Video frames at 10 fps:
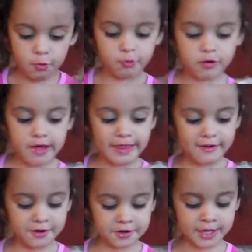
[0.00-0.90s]
will
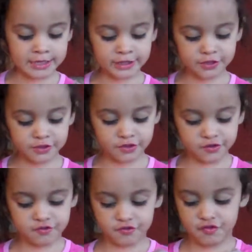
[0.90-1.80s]
color this
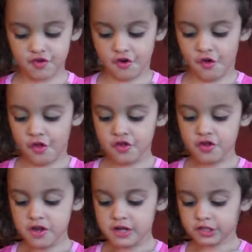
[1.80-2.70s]
girl
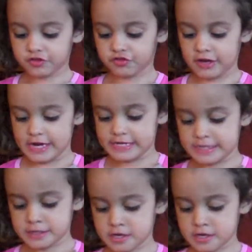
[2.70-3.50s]
dress.